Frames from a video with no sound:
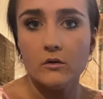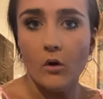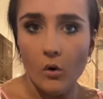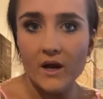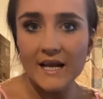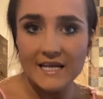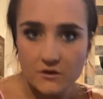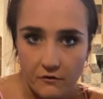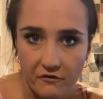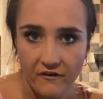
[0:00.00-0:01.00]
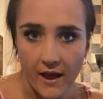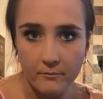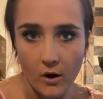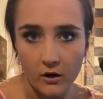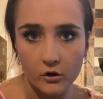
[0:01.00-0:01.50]
Oil is a
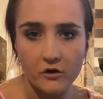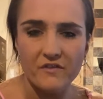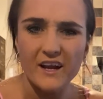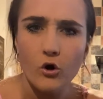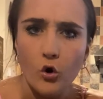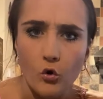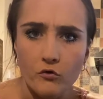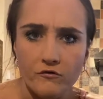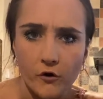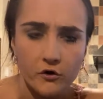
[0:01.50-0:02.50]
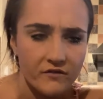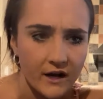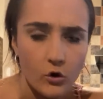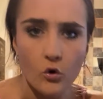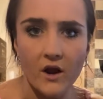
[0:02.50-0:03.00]
refined product of that whole food, of that
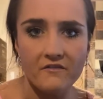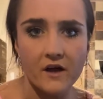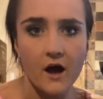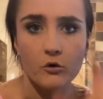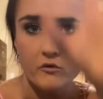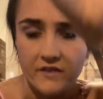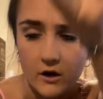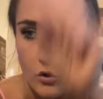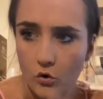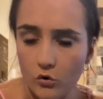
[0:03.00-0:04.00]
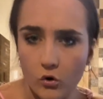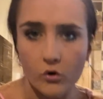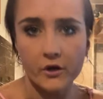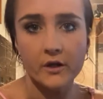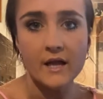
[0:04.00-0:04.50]
whole avocado, of that whole
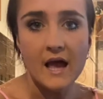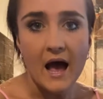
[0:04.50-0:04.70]
coconut.